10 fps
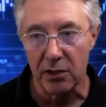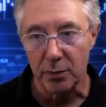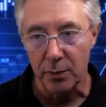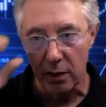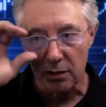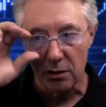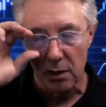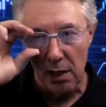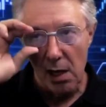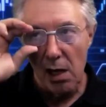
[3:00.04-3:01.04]
of
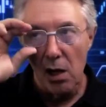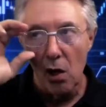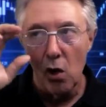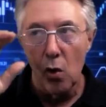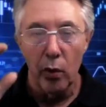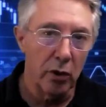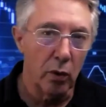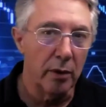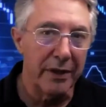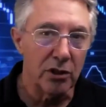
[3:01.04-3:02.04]
experience. When
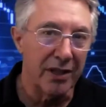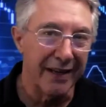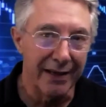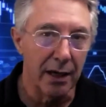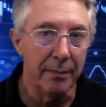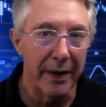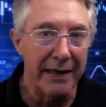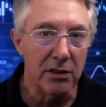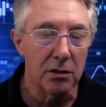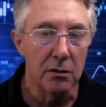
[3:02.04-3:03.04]
you want to be just a
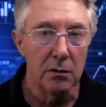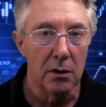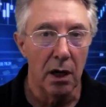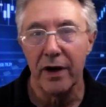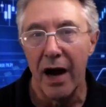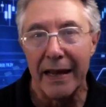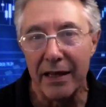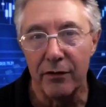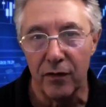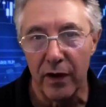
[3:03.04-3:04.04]
gut-based, very
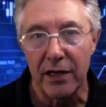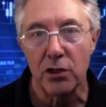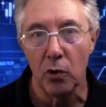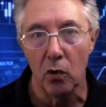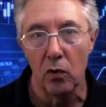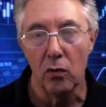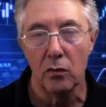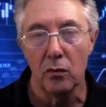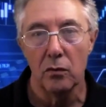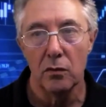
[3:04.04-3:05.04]
highly flexible
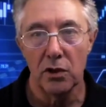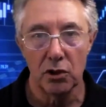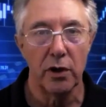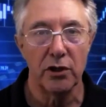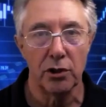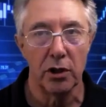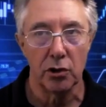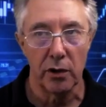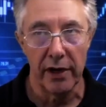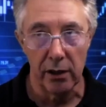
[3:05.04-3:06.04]

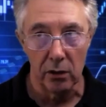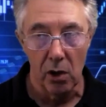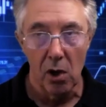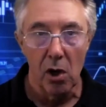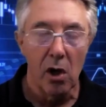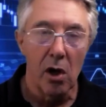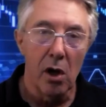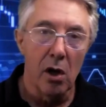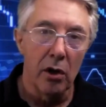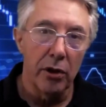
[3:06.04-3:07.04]
discretionary trader,
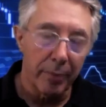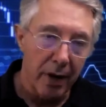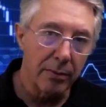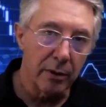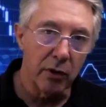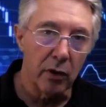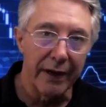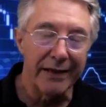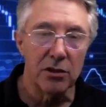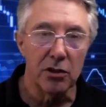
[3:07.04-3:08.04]
the problem you
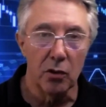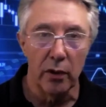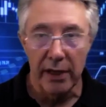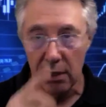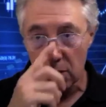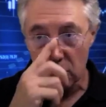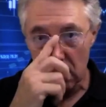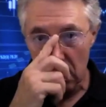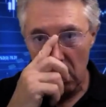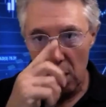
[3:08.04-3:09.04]
run into
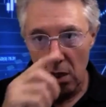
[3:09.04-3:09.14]
is